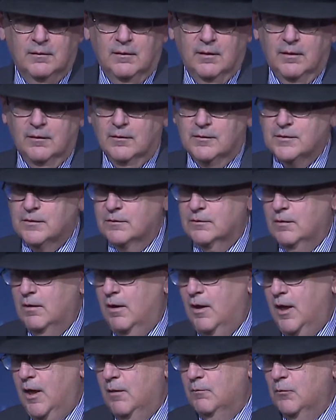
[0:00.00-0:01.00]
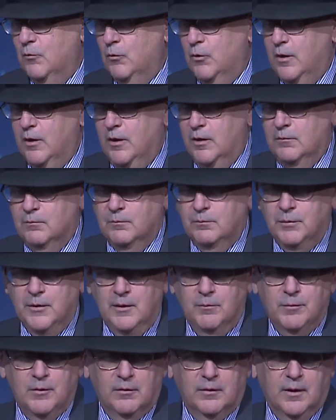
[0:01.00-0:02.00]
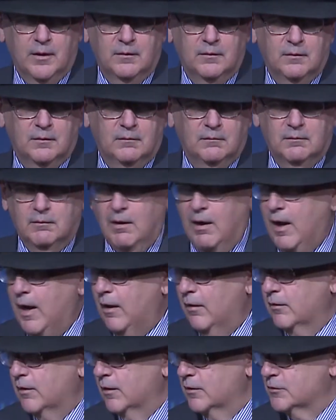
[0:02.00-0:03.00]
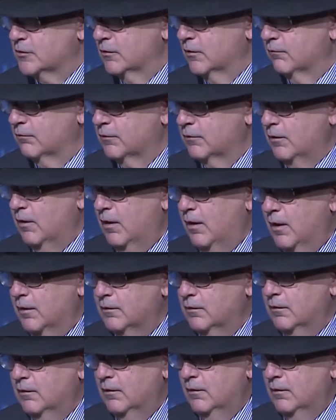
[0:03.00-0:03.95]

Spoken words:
And there's a time when people get tired, I should have thought,